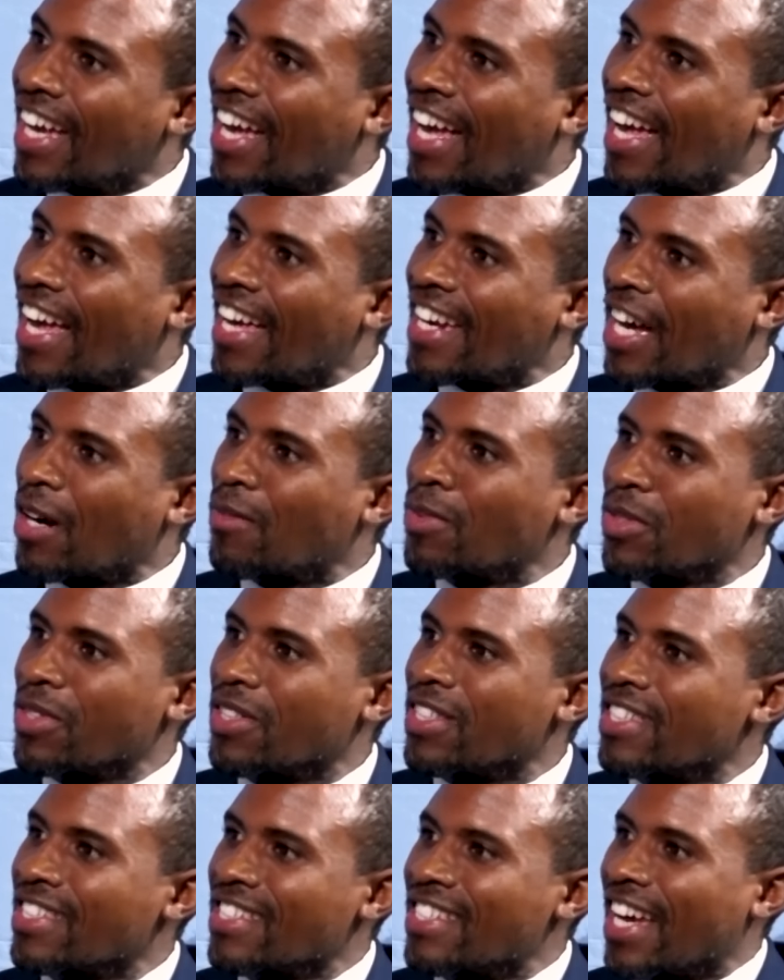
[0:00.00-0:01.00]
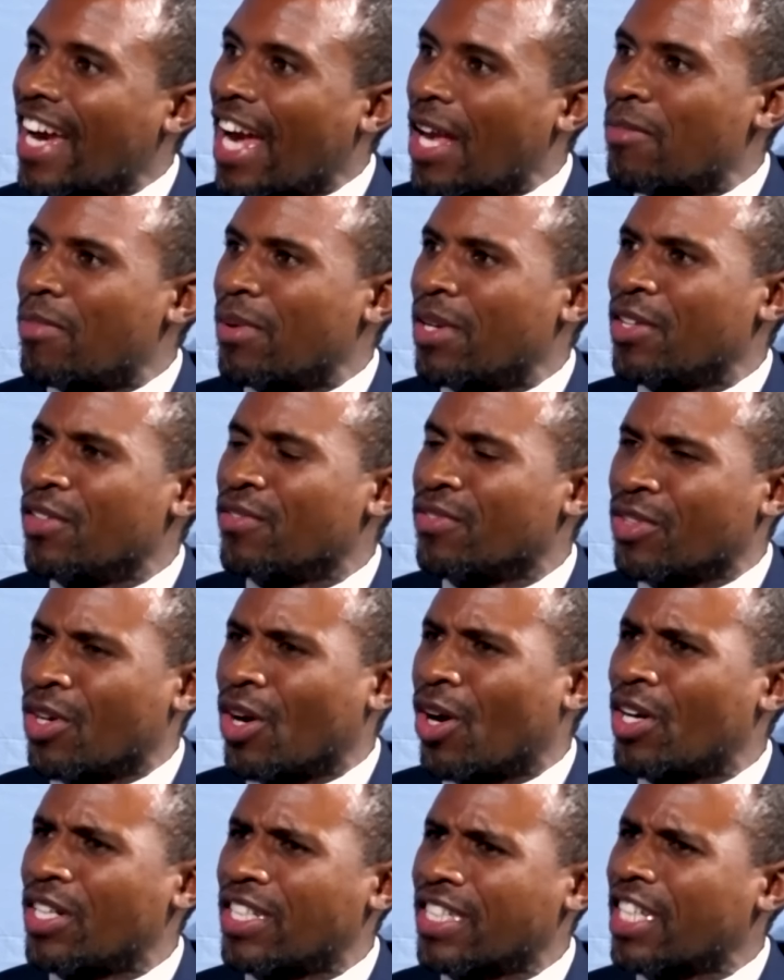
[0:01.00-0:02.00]
And up to this day, I believe
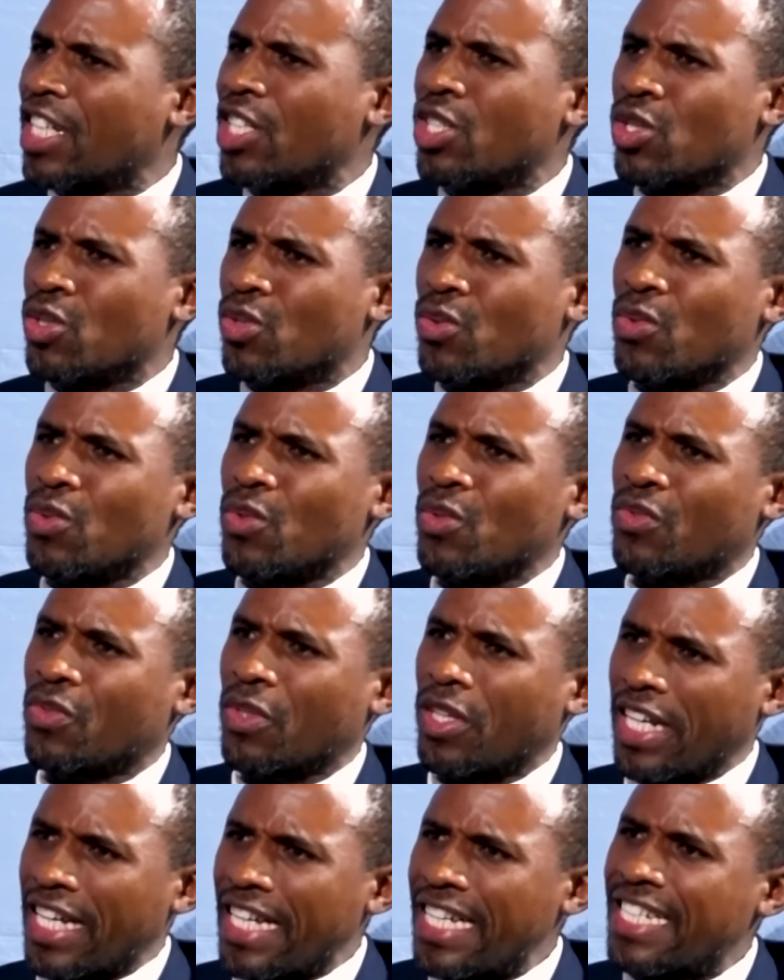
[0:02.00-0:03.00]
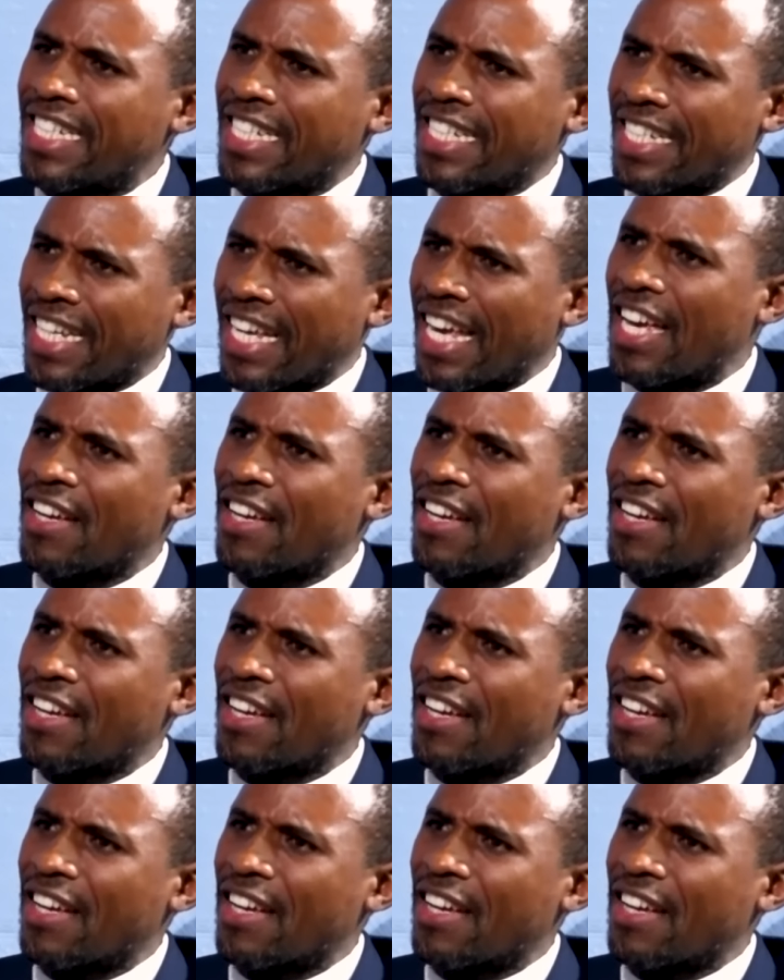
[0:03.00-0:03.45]
God can do for each and